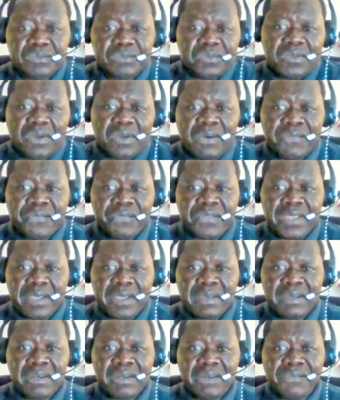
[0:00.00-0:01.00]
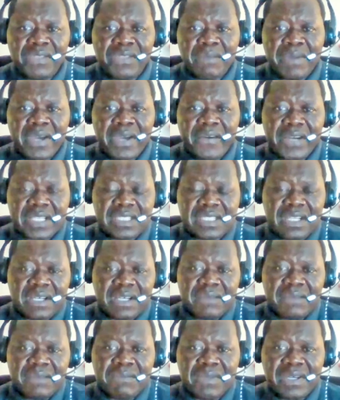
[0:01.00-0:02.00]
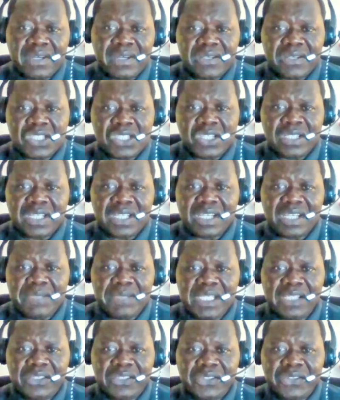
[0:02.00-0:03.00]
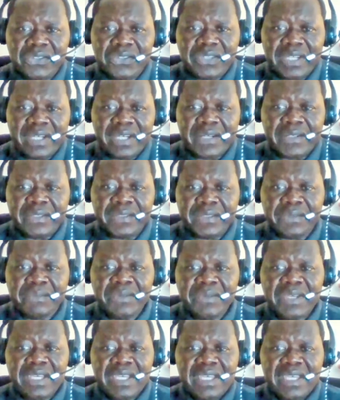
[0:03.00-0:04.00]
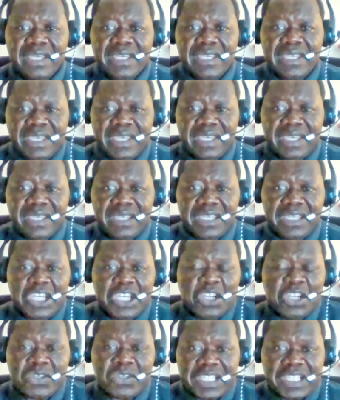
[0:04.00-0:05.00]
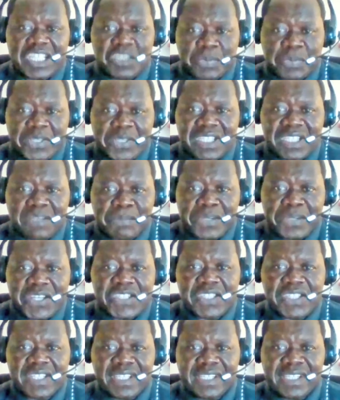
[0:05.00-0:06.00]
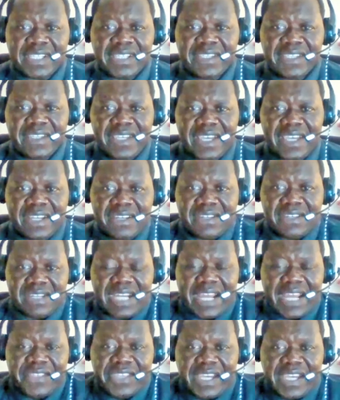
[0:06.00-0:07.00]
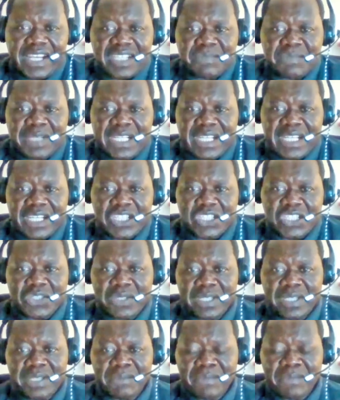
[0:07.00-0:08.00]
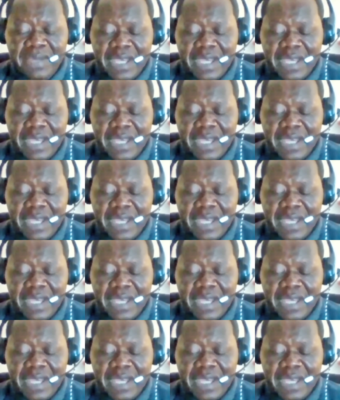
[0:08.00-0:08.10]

the barracks, John Camilo, he knows this person personally, and nothing has been done to him.